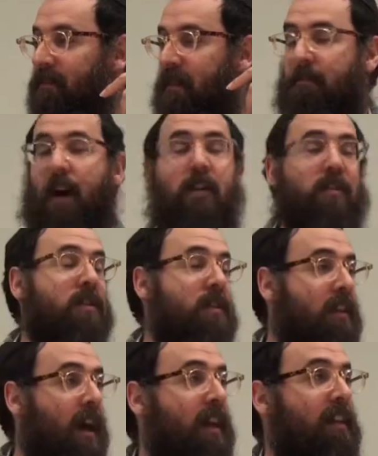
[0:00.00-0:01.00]
Moses,
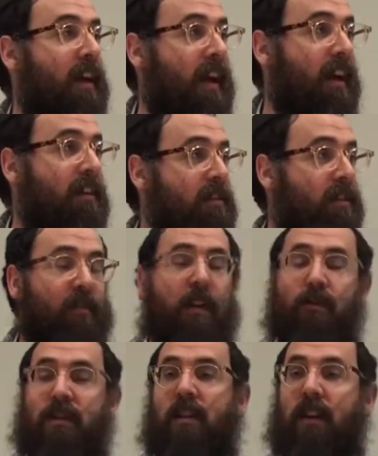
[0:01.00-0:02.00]
on the other hand, if he
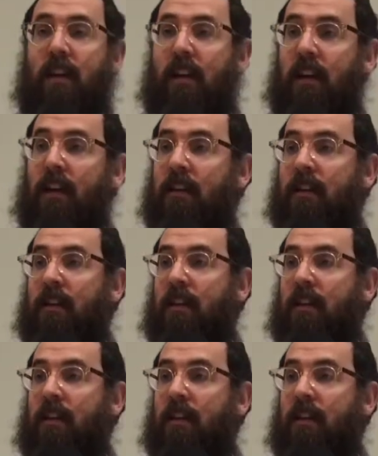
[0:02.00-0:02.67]
was sitting here,